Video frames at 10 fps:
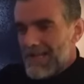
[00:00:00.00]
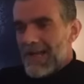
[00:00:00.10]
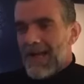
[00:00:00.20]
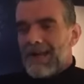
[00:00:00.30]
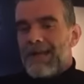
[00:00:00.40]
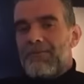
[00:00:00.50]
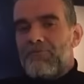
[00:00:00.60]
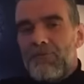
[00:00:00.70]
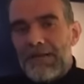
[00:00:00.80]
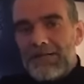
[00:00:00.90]
And it
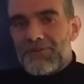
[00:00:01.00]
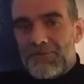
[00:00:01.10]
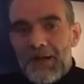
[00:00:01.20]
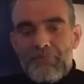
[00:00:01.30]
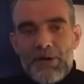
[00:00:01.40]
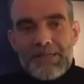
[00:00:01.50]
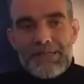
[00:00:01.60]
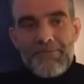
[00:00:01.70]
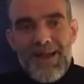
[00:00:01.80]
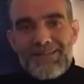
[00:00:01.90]
really, that, but it's
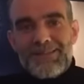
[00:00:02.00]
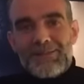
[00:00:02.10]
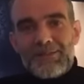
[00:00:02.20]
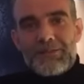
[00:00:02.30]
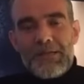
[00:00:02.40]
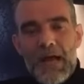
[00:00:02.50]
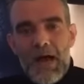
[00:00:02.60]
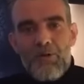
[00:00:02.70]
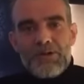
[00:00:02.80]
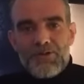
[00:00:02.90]
amazing to see
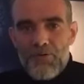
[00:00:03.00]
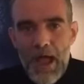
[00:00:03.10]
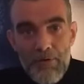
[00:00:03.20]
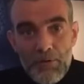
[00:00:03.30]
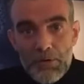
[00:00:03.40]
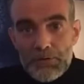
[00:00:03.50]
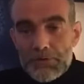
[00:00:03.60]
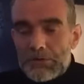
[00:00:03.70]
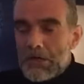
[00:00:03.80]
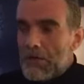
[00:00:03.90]
how it
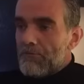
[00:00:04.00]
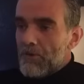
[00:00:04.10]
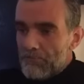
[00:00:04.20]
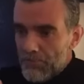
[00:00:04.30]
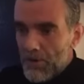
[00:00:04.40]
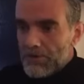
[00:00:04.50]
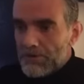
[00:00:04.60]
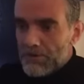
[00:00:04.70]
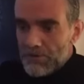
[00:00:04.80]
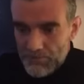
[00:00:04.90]
travels from
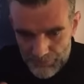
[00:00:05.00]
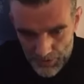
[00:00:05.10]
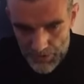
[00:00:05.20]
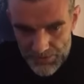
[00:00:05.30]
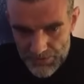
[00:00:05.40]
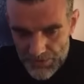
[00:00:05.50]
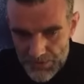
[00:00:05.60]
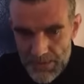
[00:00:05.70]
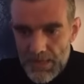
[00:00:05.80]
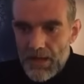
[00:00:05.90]
person to
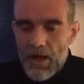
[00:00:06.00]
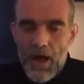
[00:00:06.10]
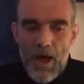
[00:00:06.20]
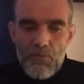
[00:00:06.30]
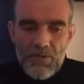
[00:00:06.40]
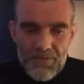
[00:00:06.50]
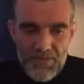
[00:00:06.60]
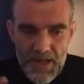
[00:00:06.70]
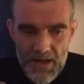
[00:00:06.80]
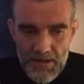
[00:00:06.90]
person uh,
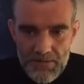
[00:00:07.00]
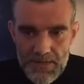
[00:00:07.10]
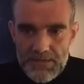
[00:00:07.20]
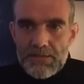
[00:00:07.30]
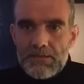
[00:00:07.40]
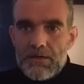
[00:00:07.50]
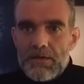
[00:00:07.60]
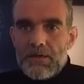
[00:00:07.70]
within this